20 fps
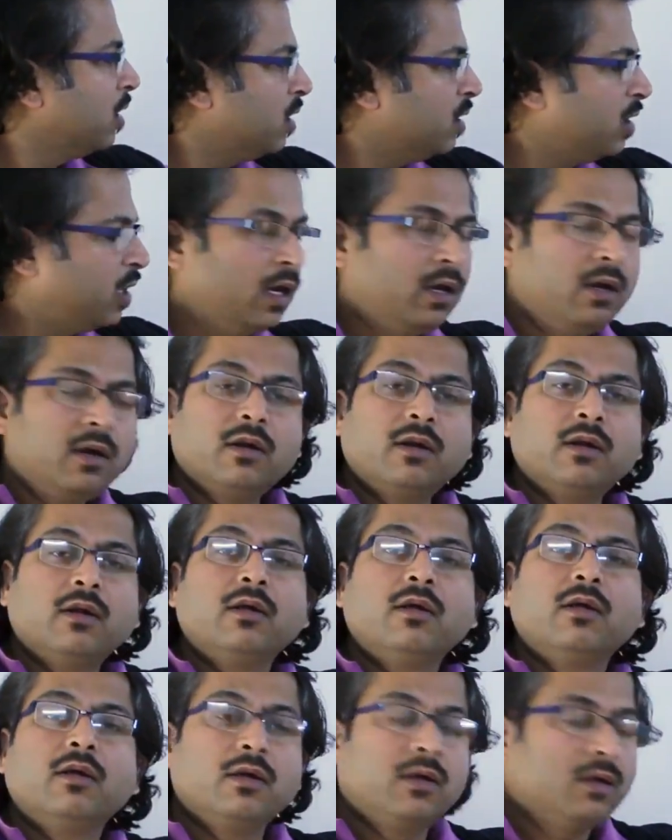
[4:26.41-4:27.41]
Then
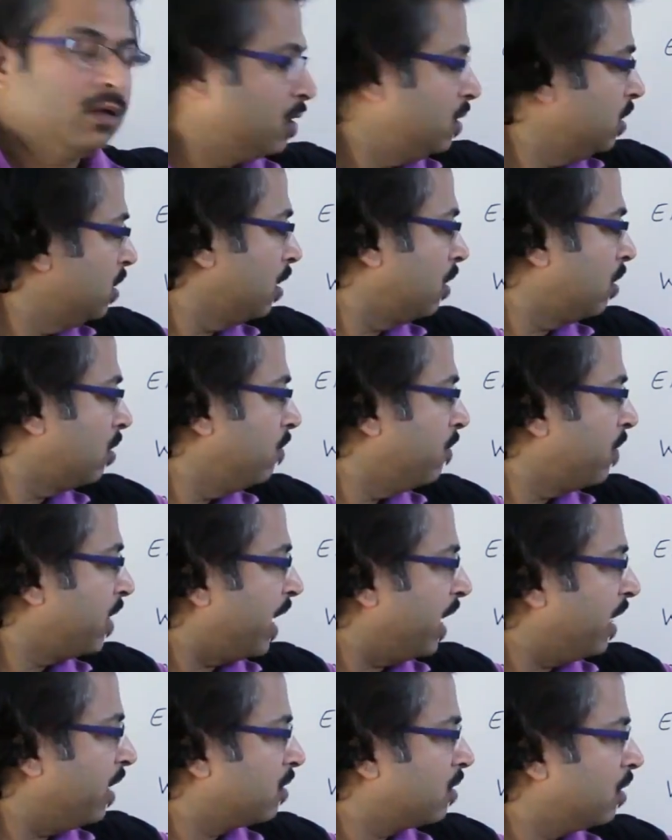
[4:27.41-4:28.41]
this
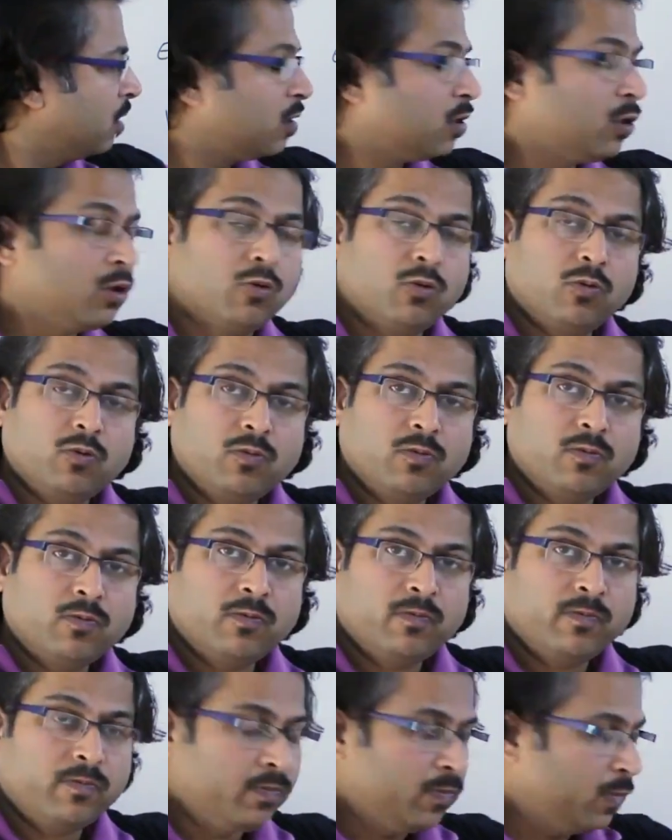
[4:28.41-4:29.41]
mechanics is 2.